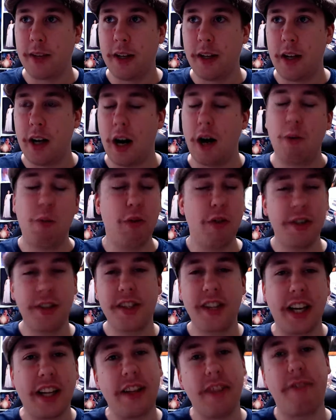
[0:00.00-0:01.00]
I wouldn't
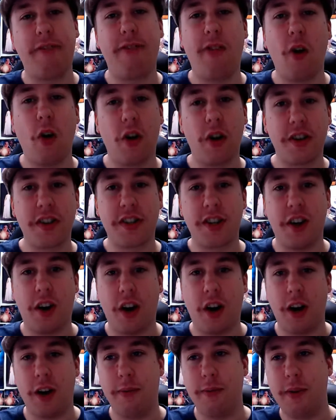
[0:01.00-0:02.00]
say the first
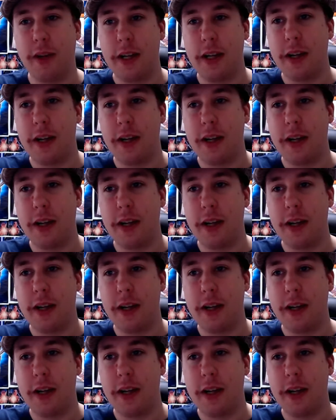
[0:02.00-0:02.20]
time,